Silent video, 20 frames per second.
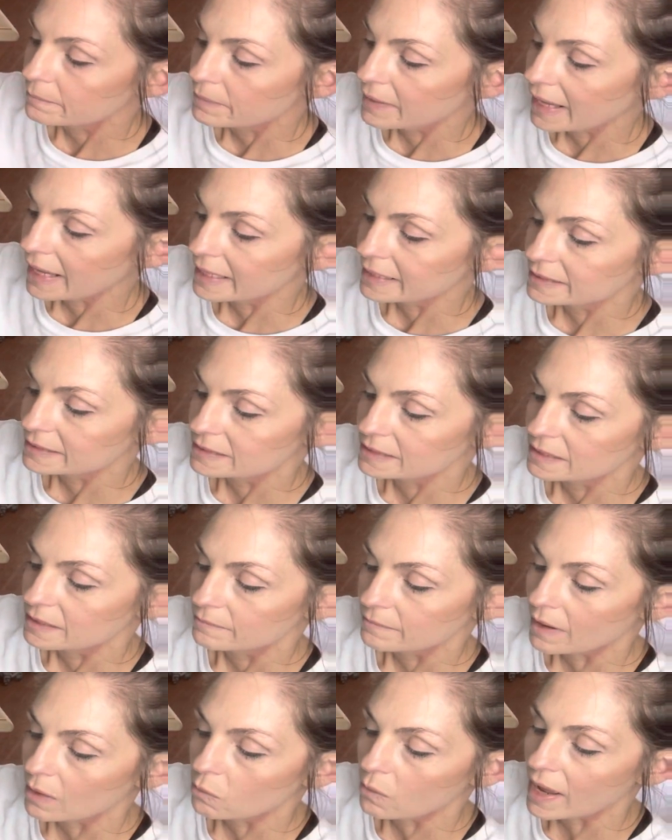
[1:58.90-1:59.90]
paint
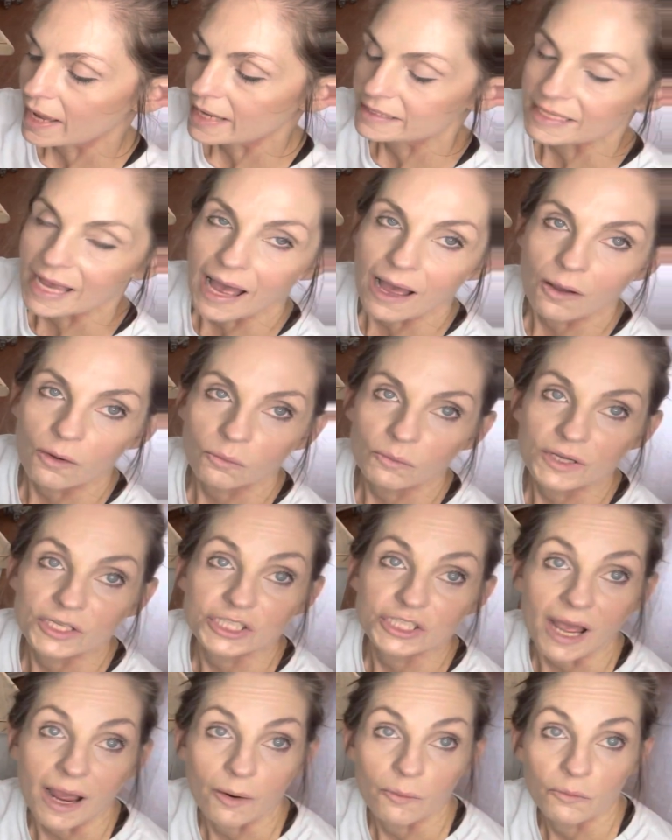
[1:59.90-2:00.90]
by Wise Owl, which
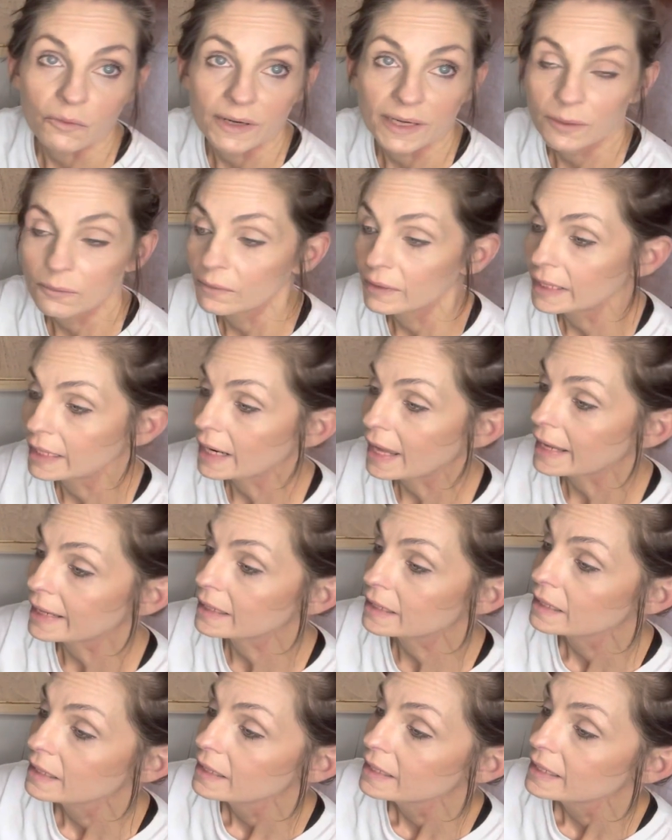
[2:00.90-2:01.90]
I really
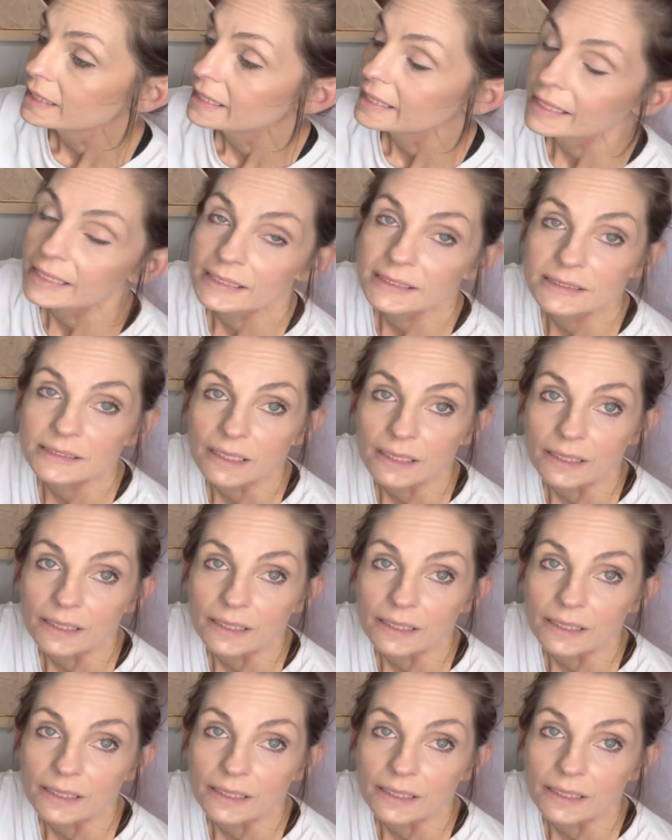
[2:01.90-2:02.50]
like. It's